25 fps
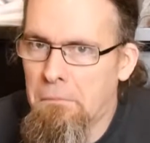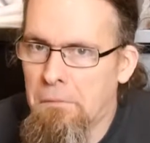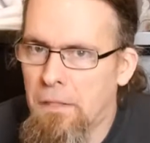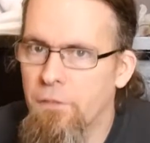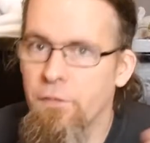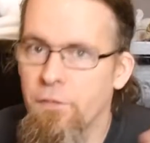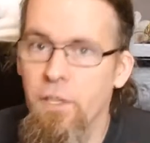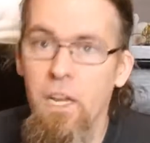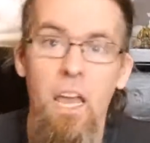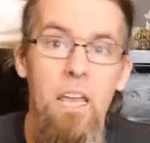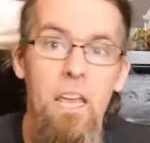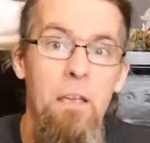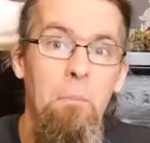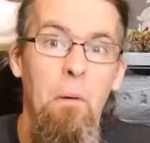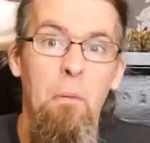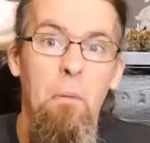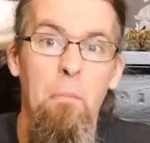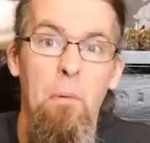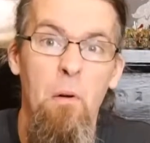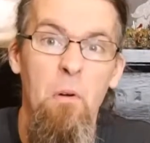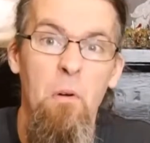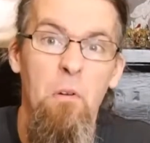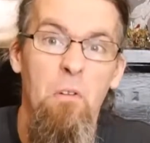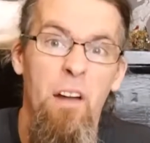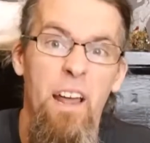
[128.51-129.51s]
If you like your Blood
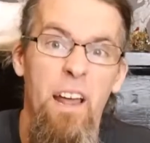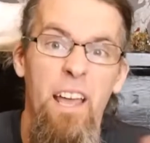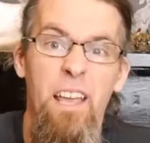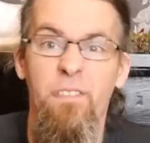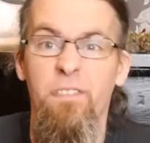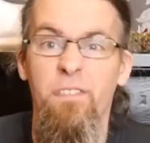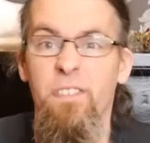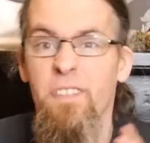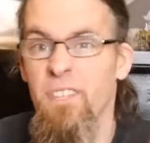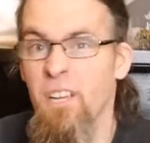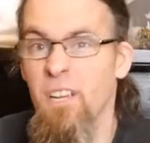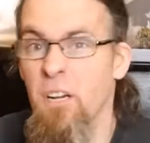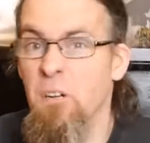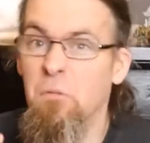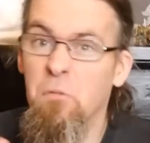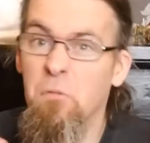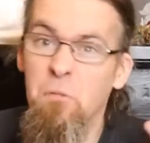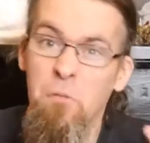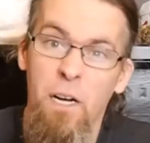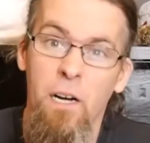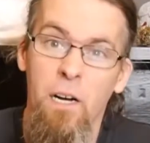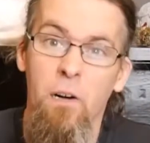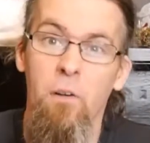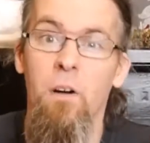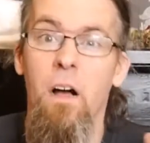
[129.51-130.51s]
Bowl, great. If you don't,
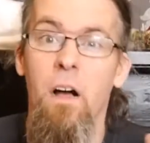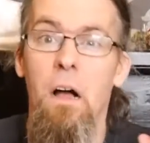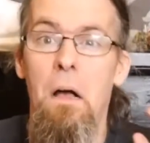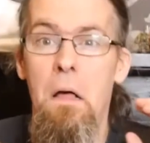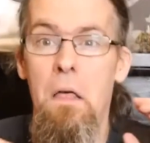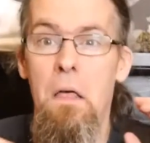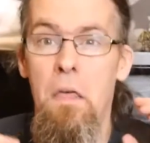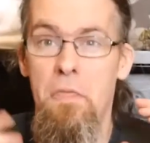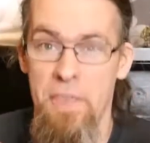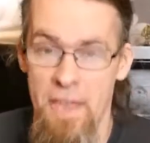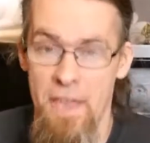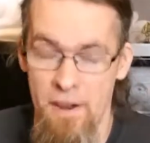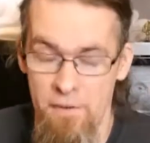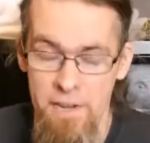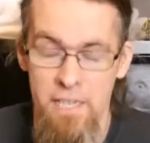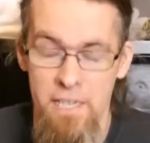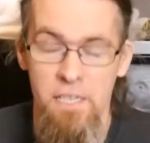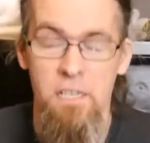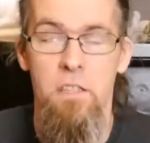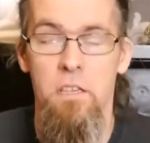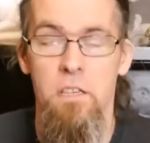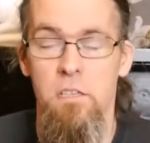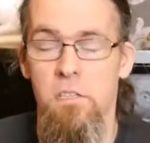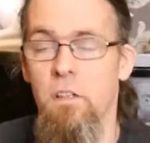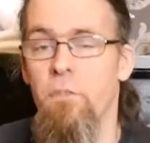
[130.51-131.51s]
well, there is
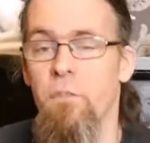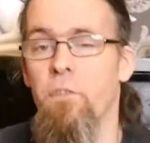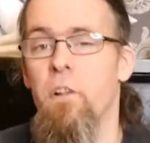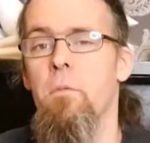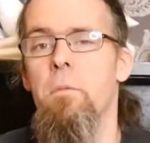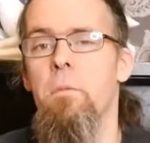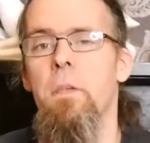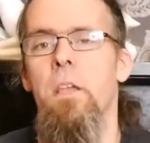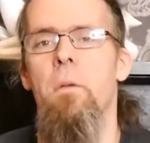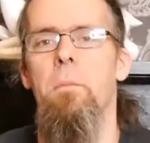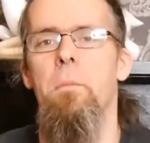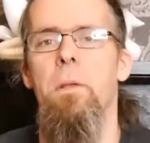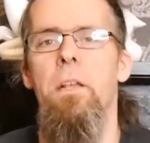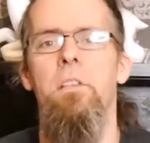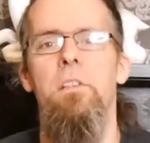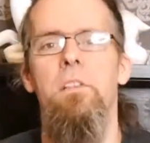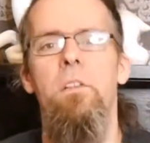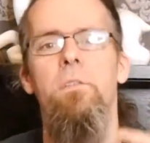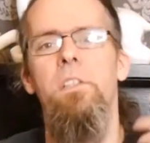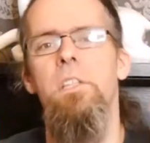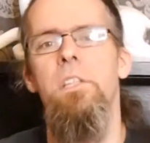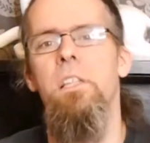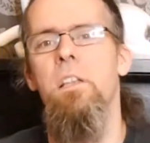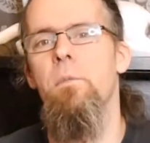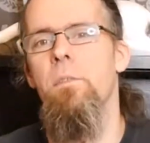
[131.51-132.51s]
other stuff going to be coming. Because
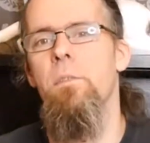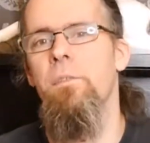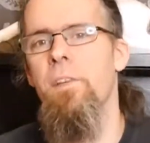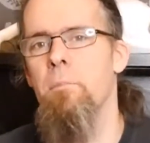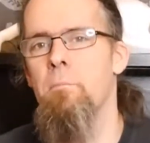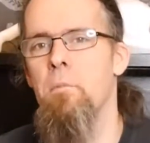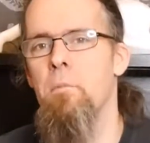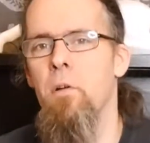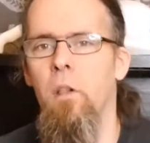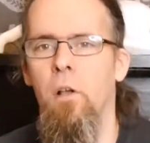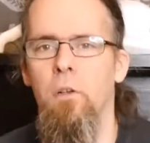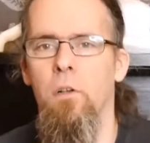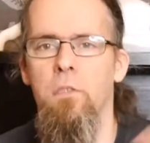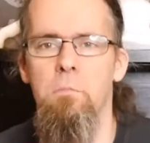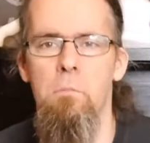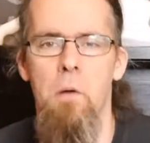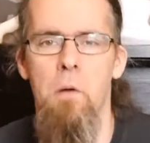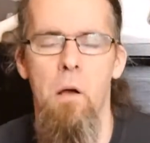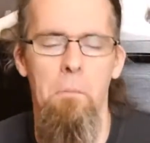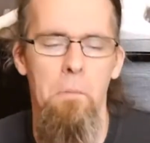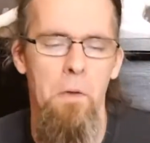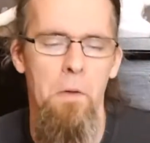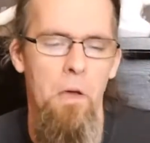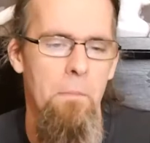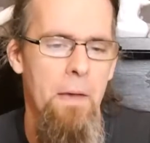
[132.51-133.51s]
obviously we've had Modelog's
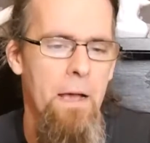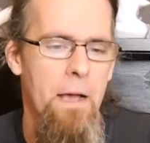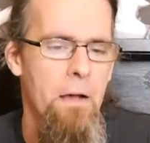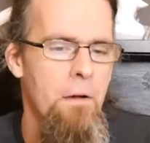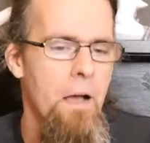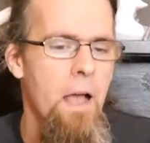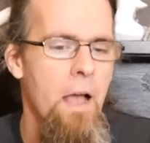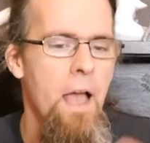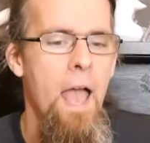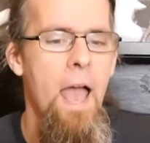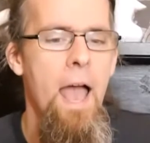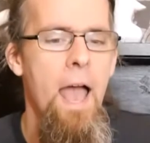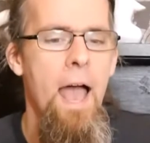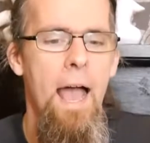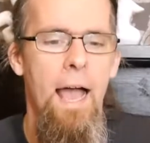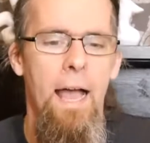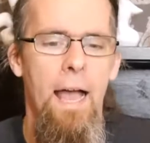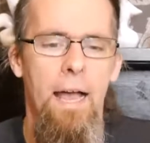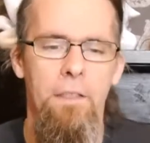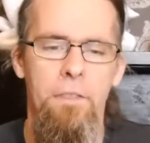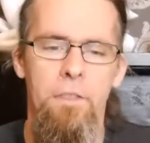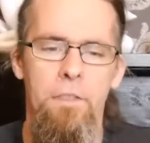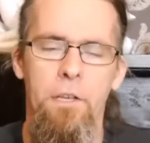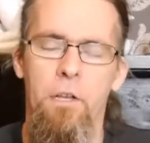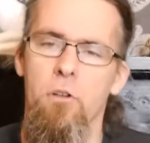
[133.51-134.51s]
Mob come out
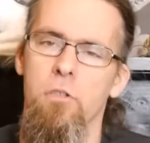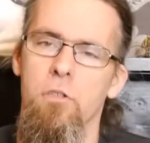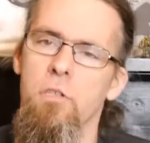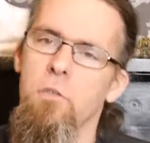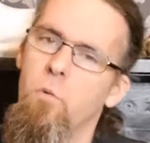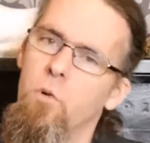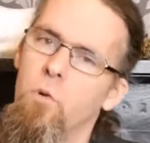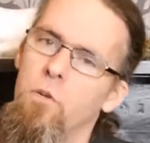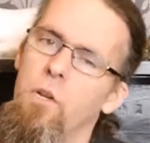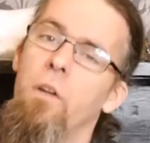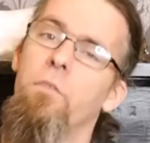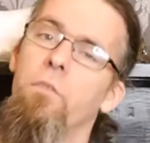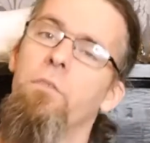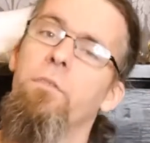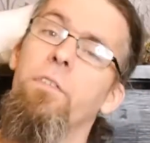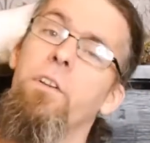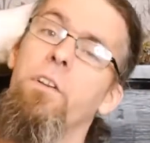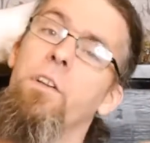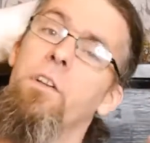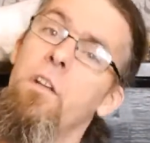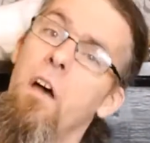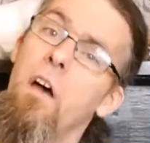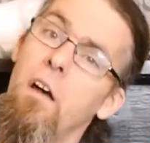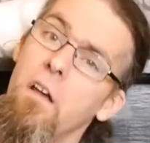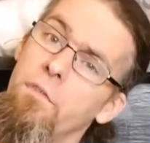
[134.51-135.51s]
and the Godsworn Hunt for
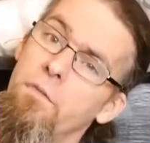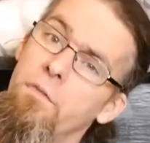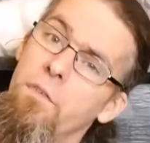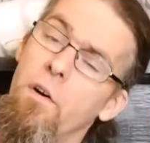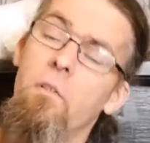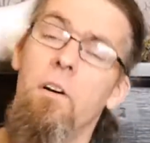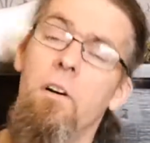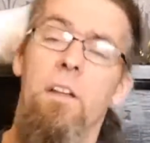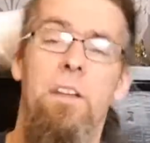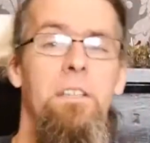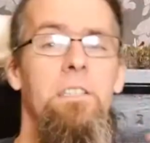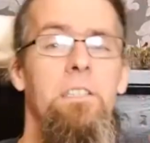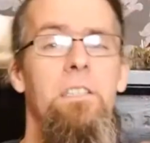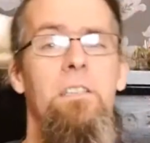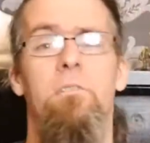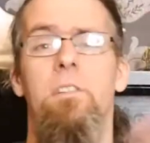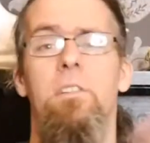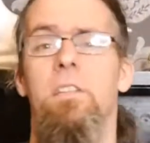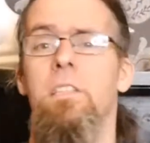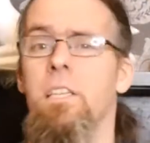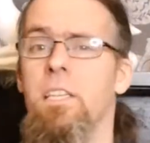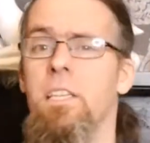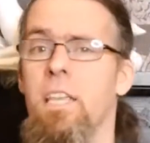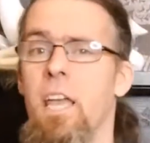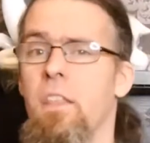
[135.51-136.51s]
Night Vault, and I still
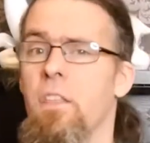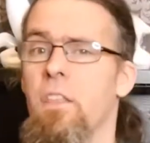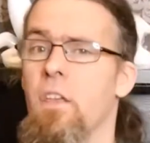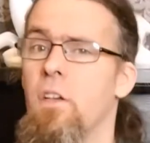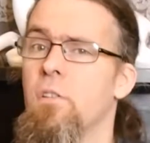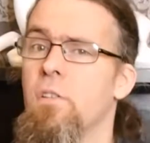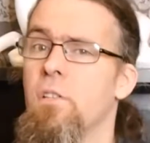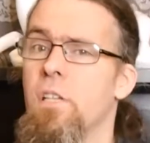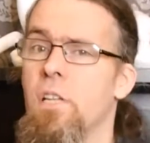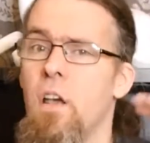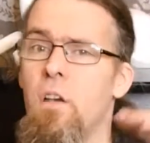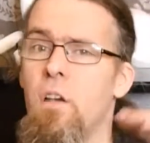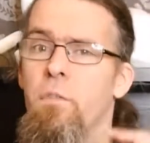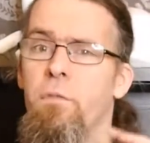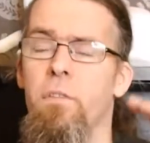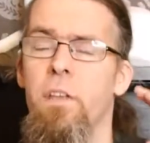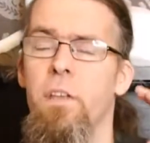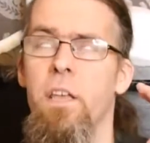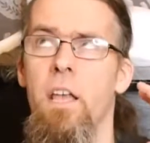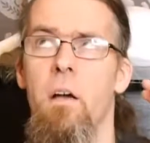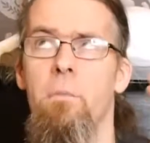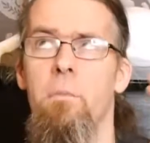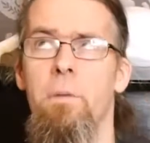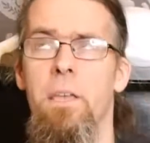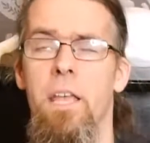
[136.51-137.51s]
need to get those. And
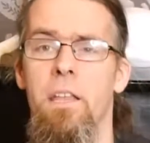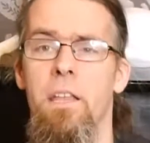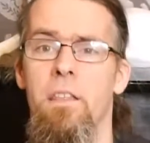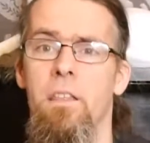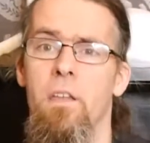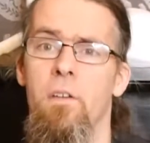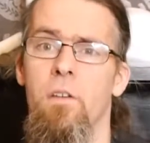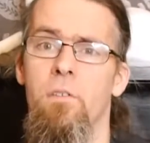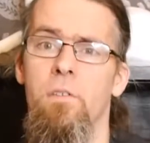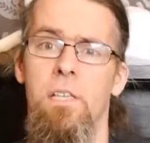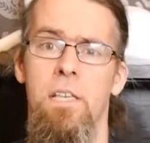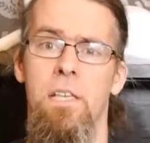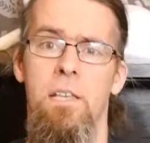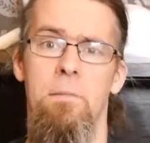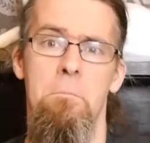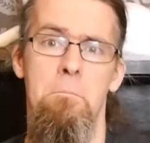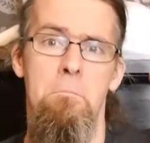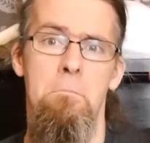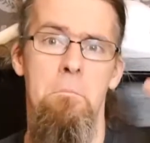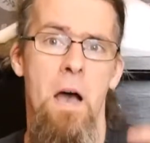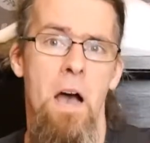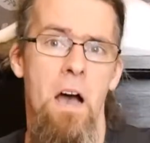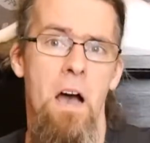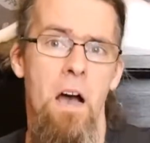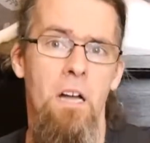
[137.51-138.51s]
hopefully I'll be getting those in
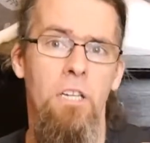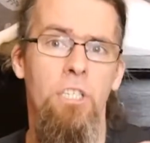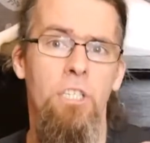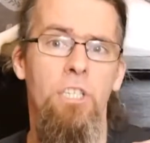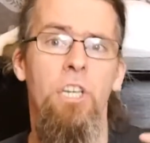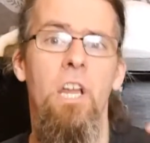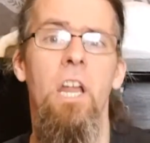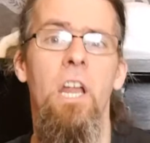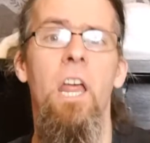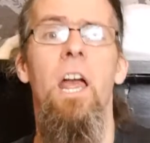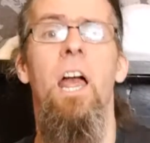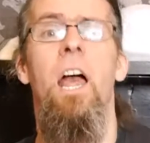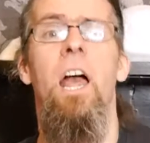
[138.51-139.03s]
March.